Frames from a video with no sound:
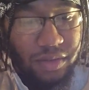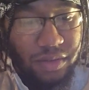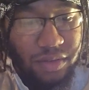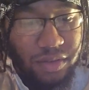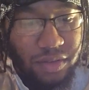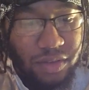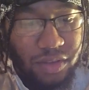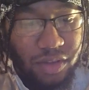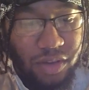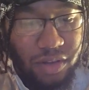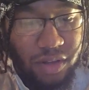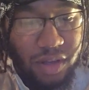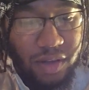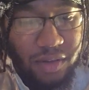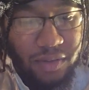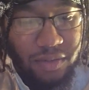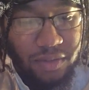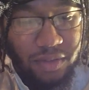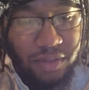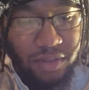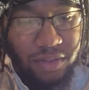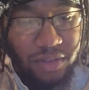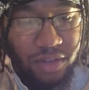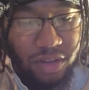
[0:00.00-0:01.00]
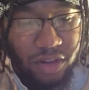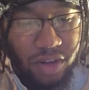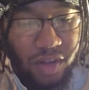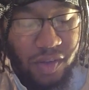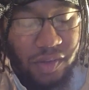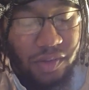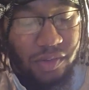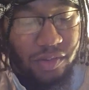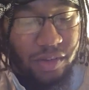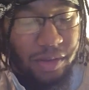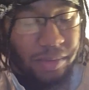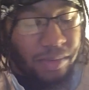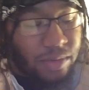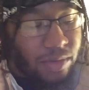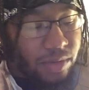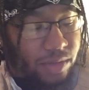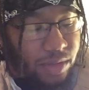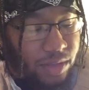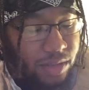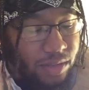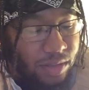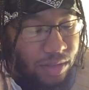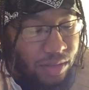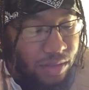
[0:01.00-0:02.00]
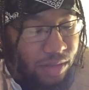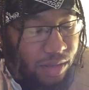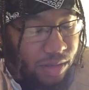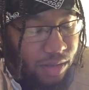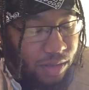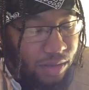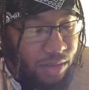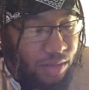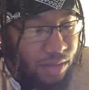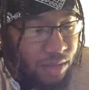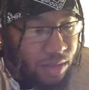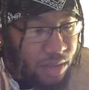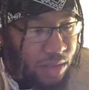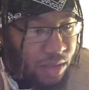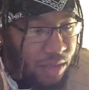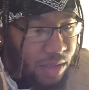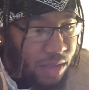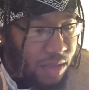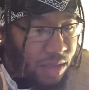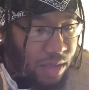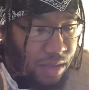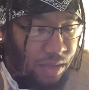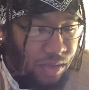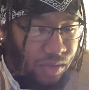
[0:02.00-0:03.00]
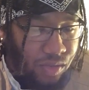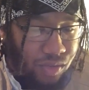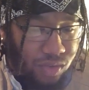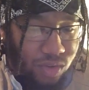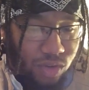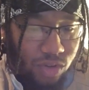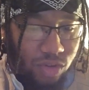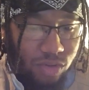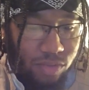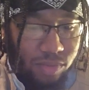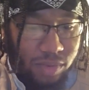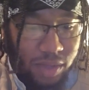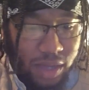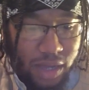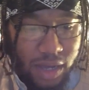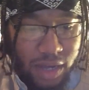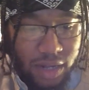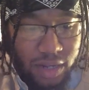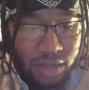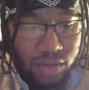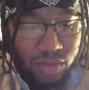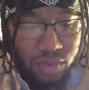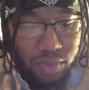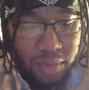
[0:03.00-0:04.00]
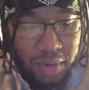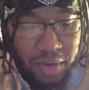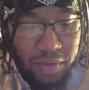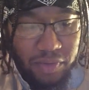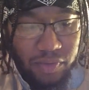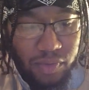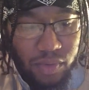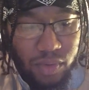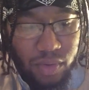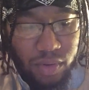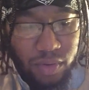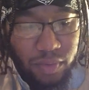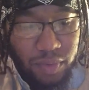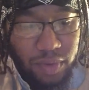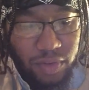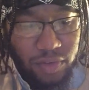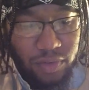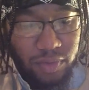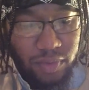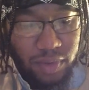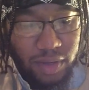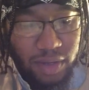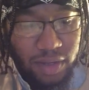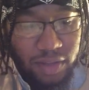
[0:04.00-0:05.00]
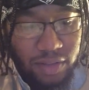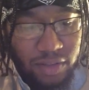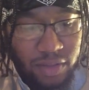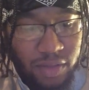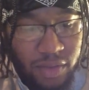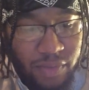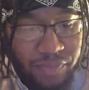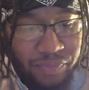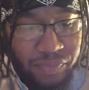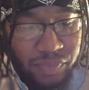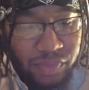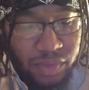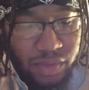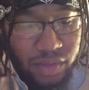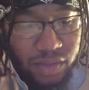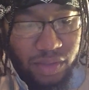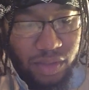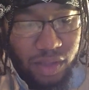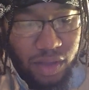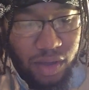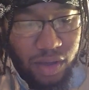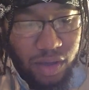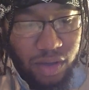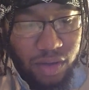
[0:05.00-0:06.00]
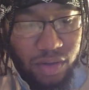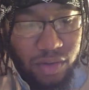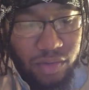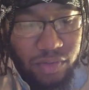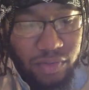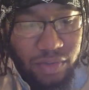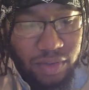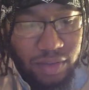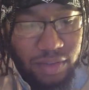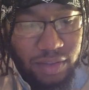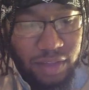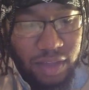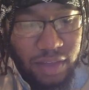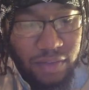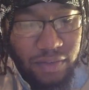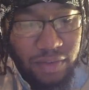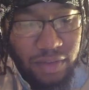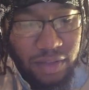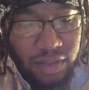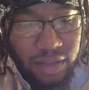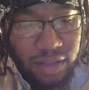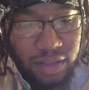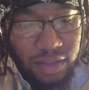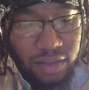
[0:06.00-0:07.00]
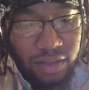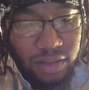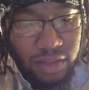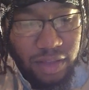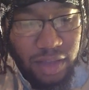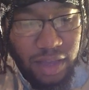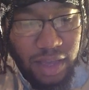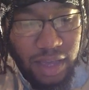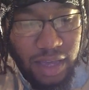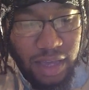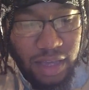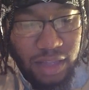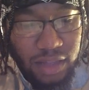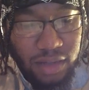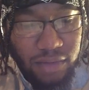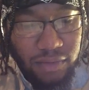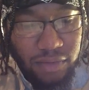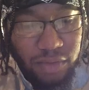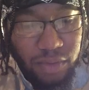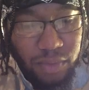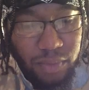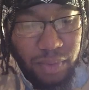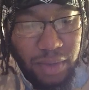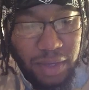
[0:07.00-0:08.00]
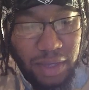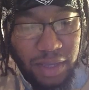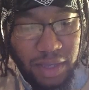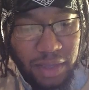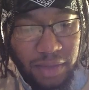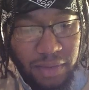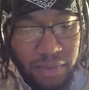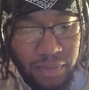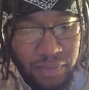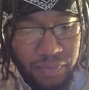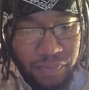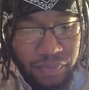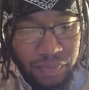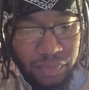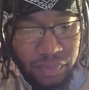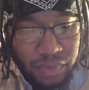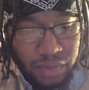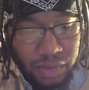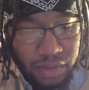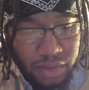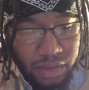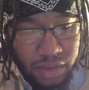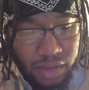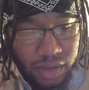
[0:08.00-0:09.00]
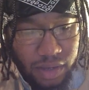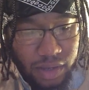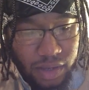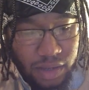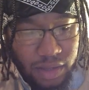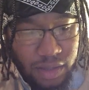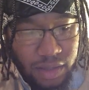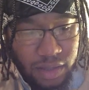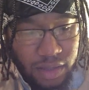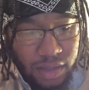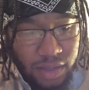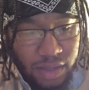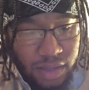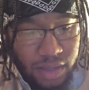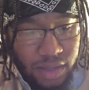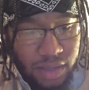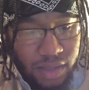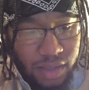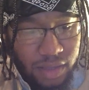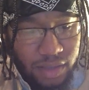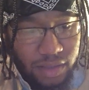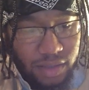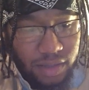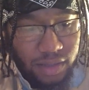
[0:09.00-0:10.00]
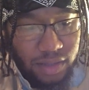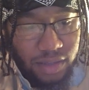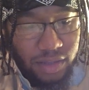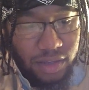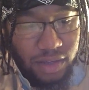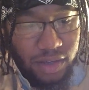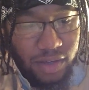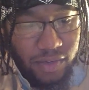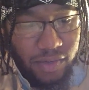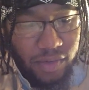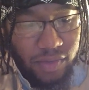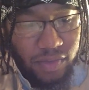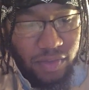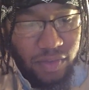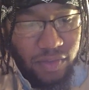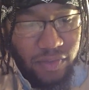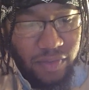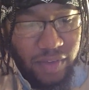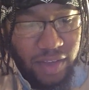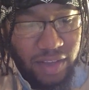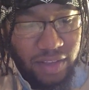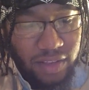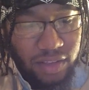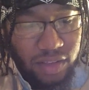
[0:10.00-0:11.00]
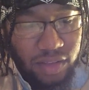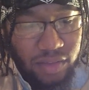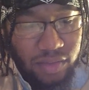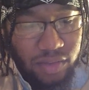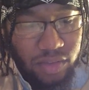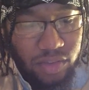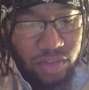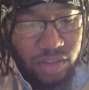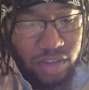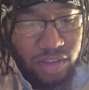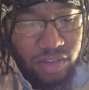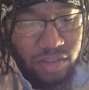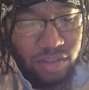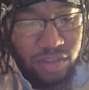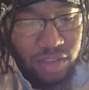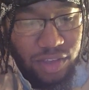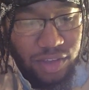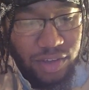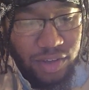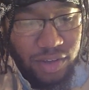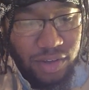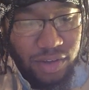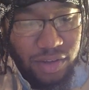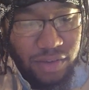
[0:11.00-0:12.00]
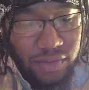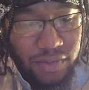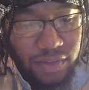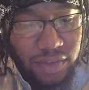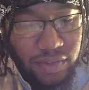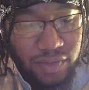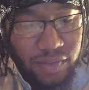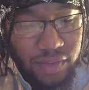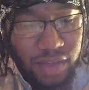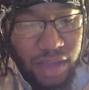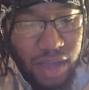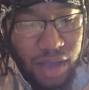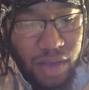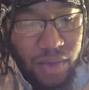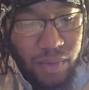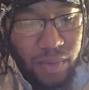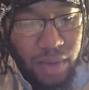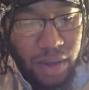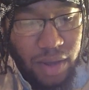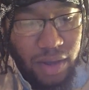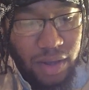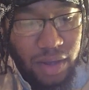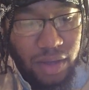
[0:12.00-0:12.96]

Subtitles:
start off scripture. This is Job 9:24, which reads, "The earth is given into the hand of the wicked." Alright. It says he covers the faces of the judges thereof, if not where